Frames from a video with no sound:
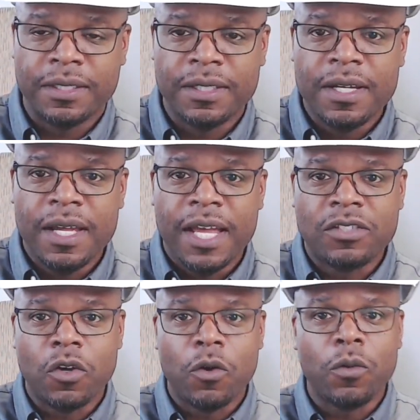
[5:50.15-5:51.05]
And
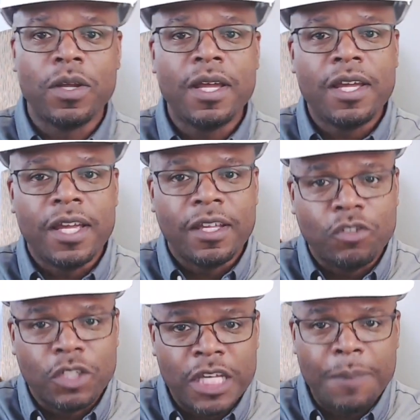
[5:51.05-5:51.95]
so
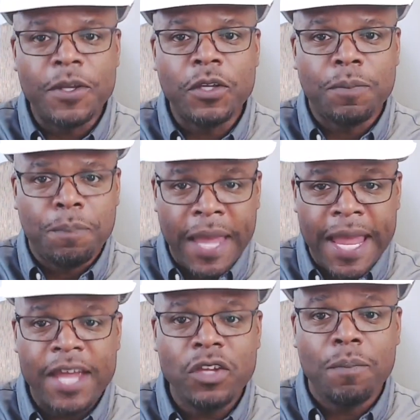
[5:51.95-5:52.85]
paying
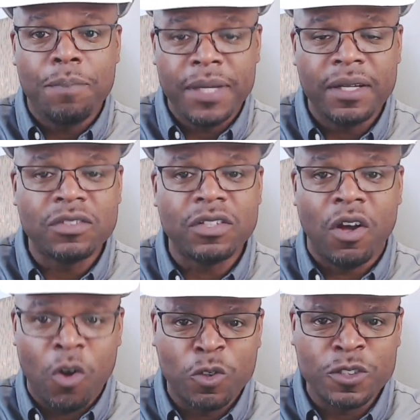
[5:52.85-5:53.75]
your bills
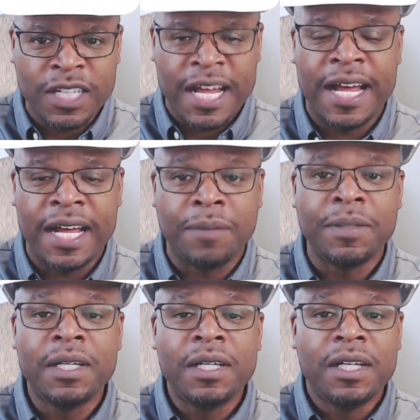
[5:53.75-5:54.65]
on time
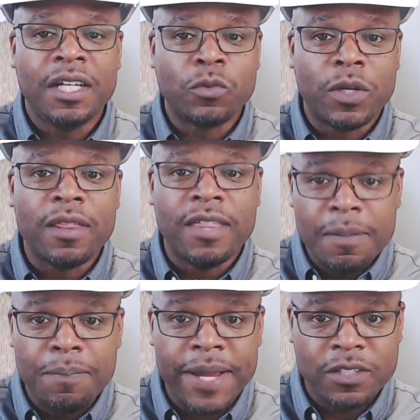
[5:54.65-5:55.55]
is one of the
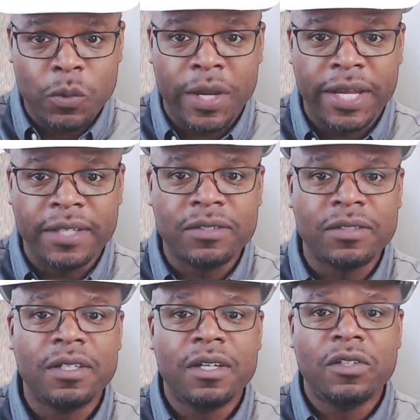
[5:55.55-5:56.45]
best ways
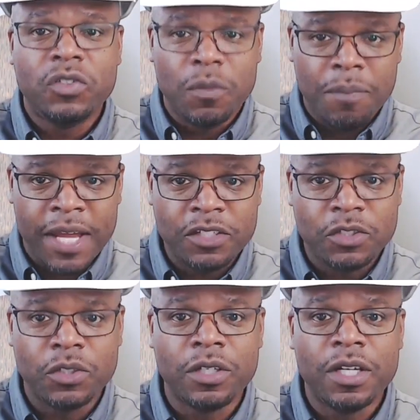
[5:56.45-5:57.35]
to make sure
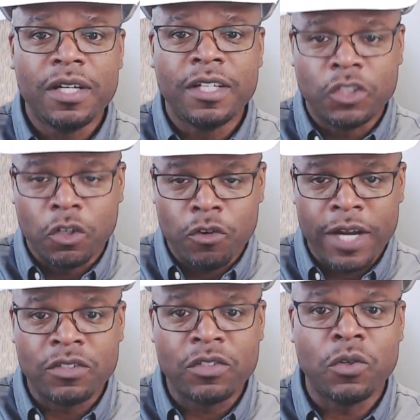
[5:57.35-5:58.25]
that your credit
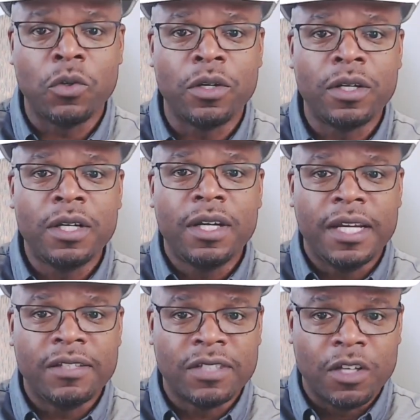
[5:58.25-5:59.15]
score is in
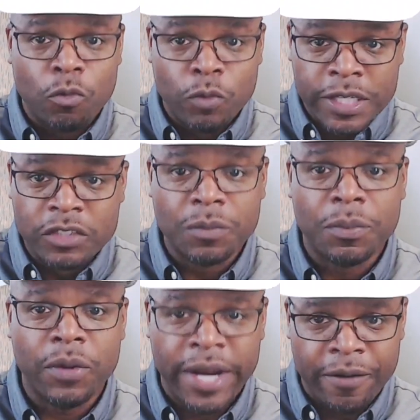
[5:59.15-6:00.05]
a reasonable
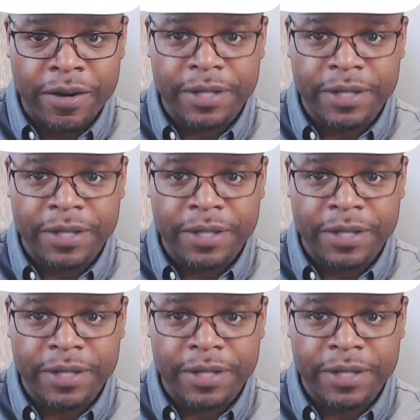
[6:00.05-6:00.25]
area.